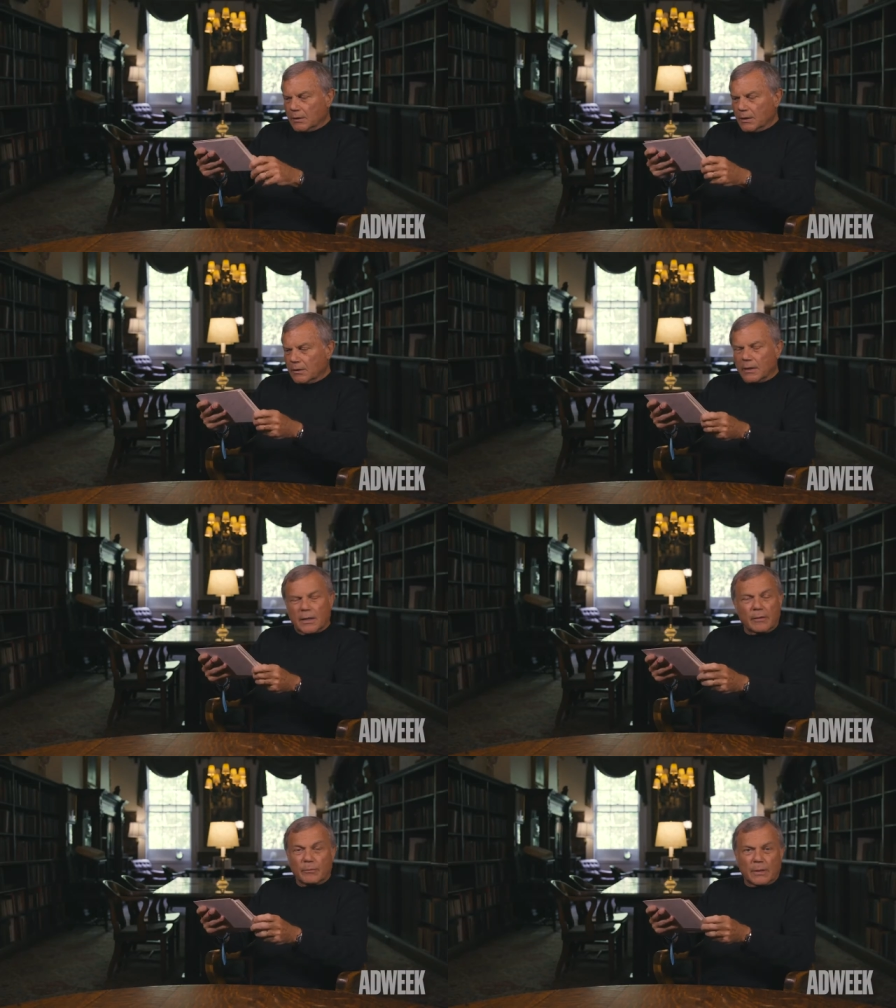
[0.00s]
No doubt
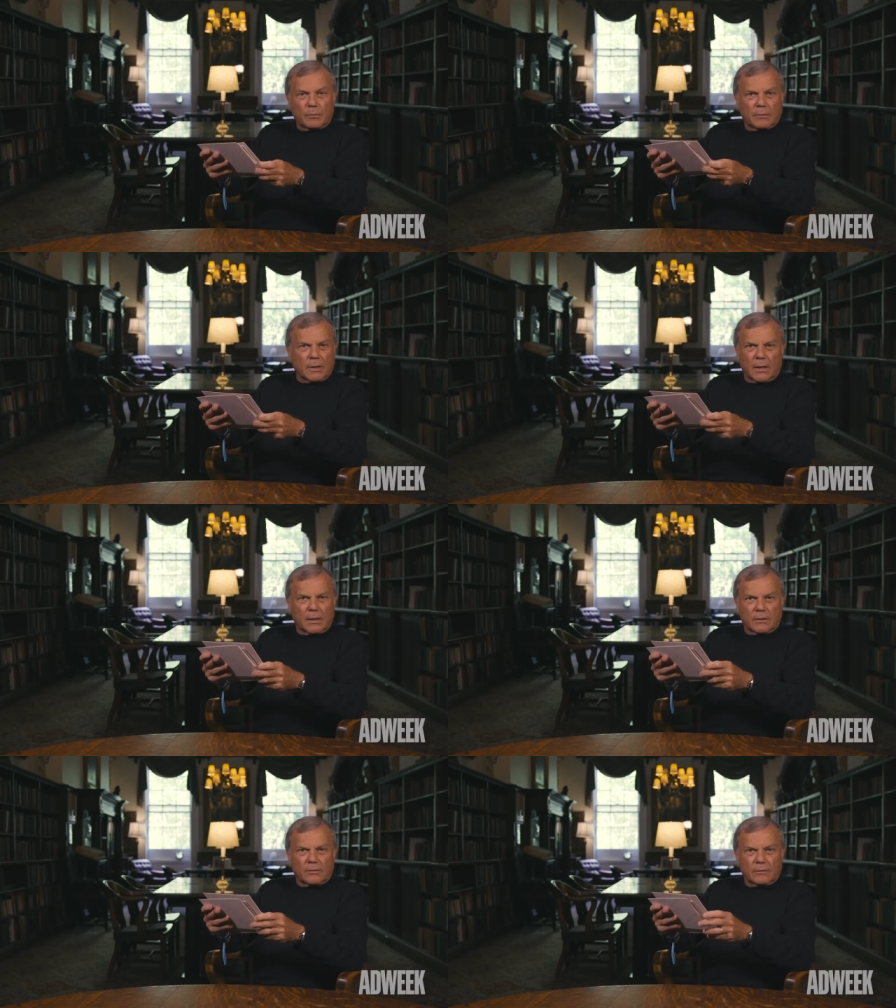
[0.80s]
they haven't been
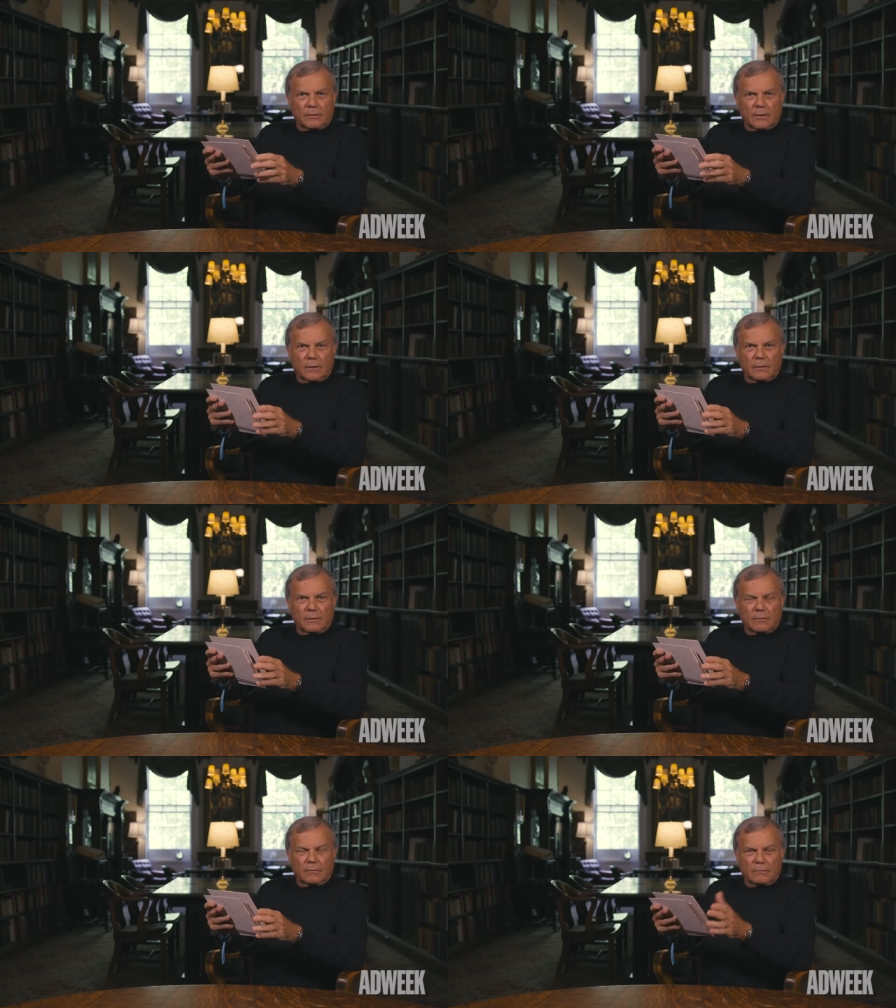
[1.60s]
added to the
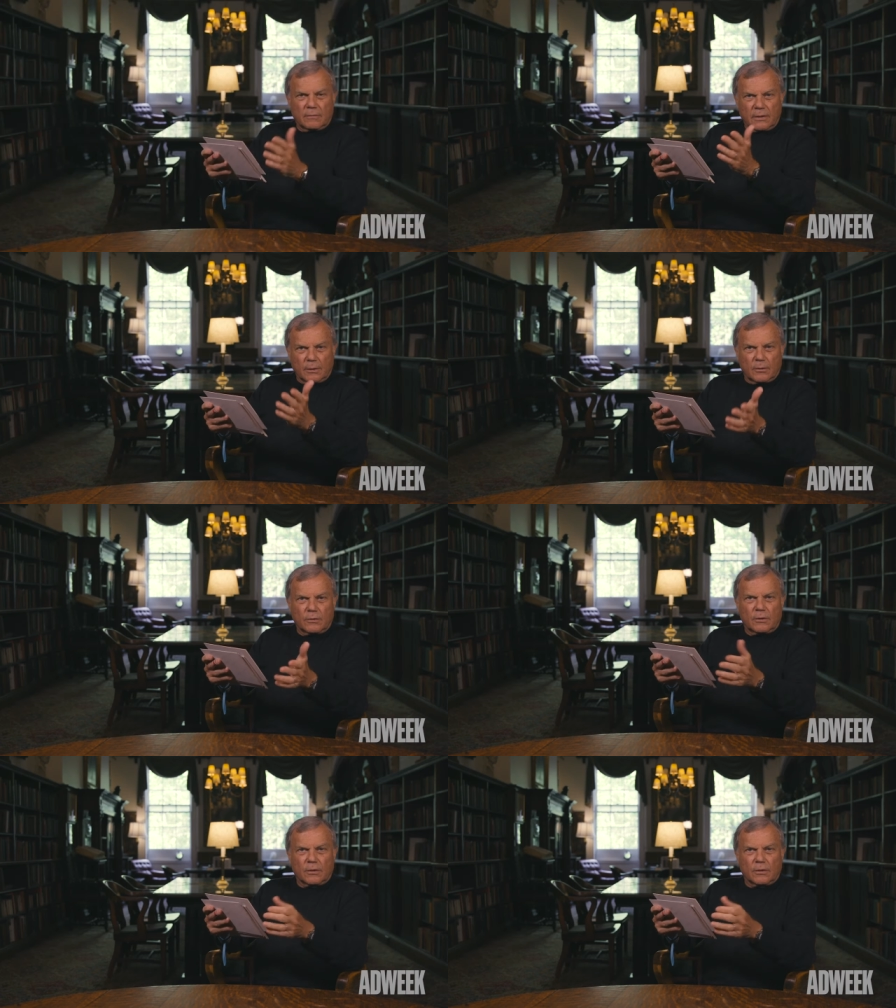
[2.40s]
really good